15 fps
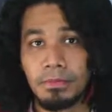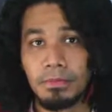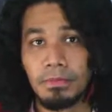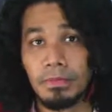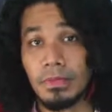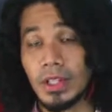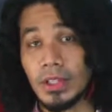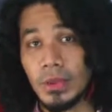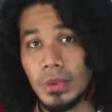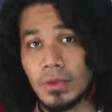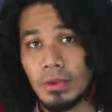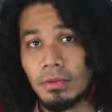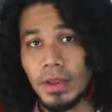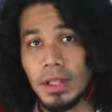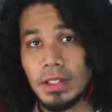This was
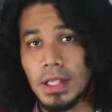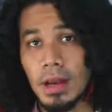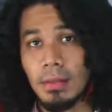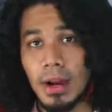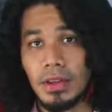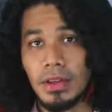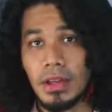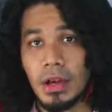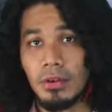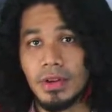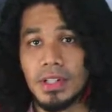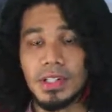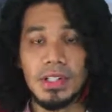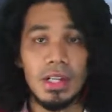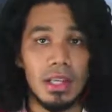revealed by the current
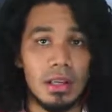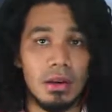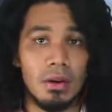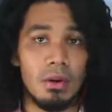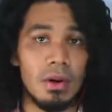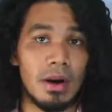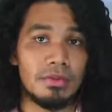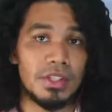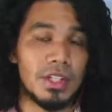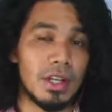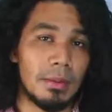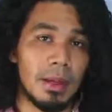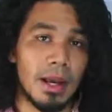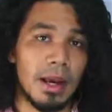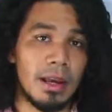CEO of
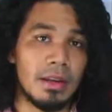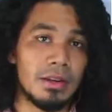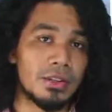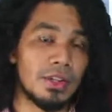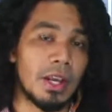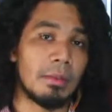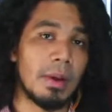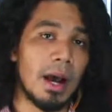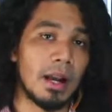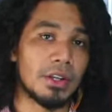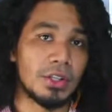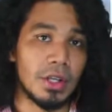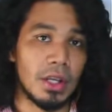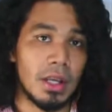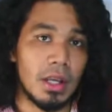GWI, Sheikh
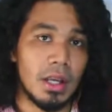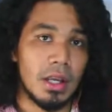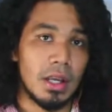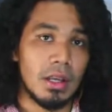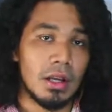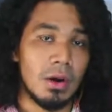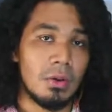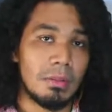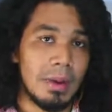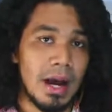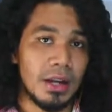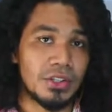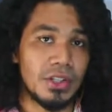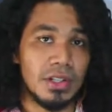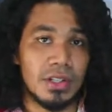Baksh. Now,
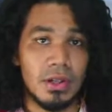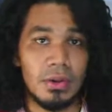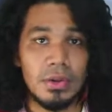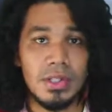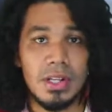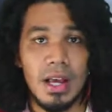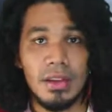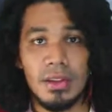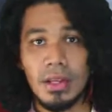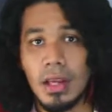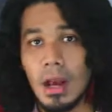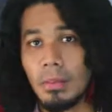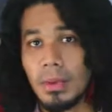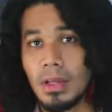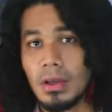Baksh disclosed that the
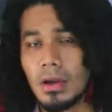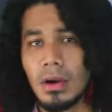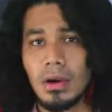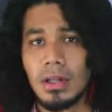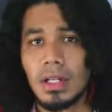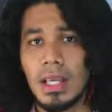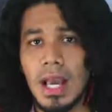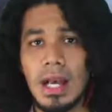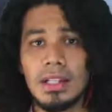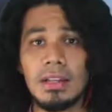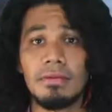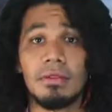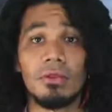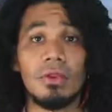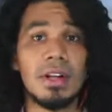company currently has a
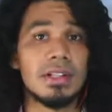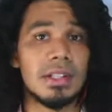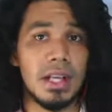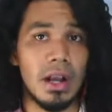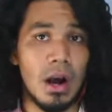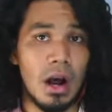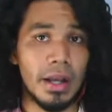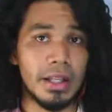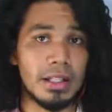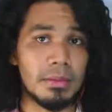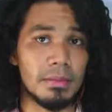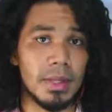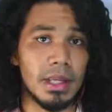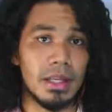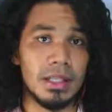forensic audit
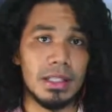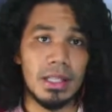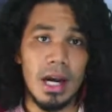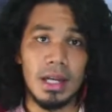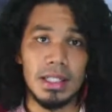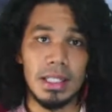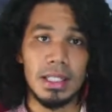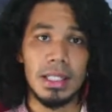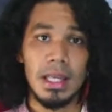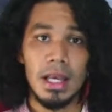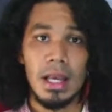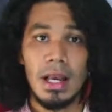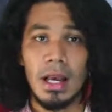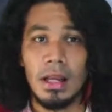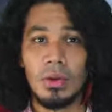being conducted,
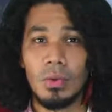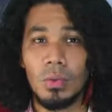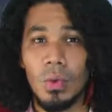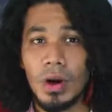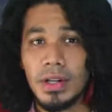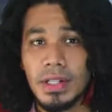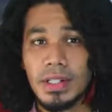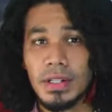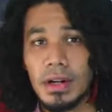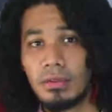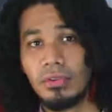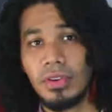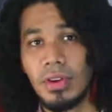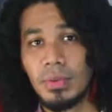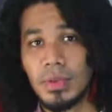and one
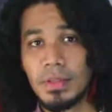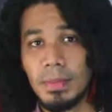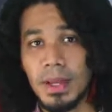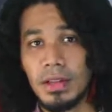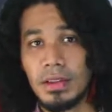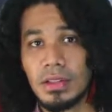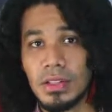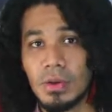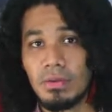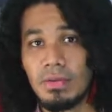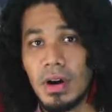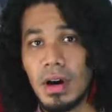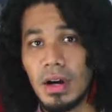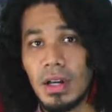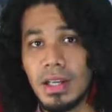discovery that was made so
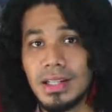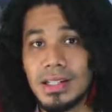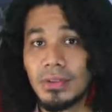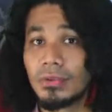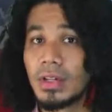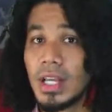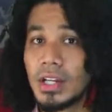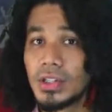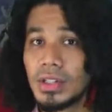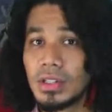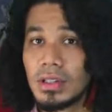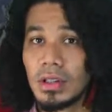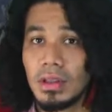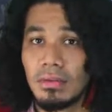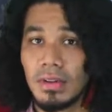far is in relation
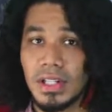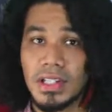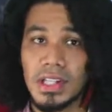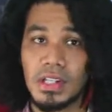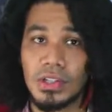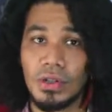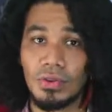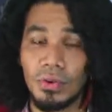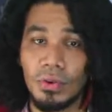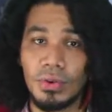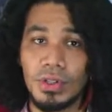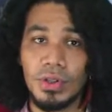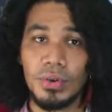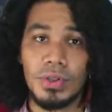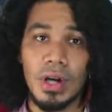to the Vlasingen Road
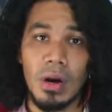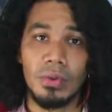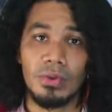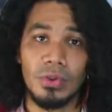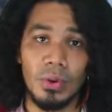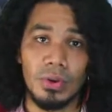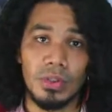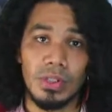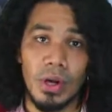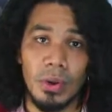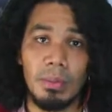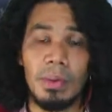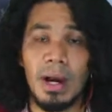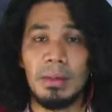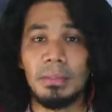Newtown-Georgetown
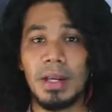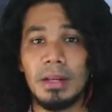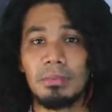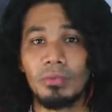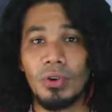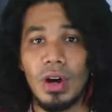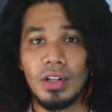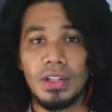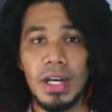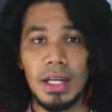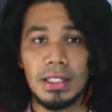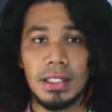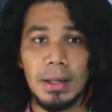pipeline project.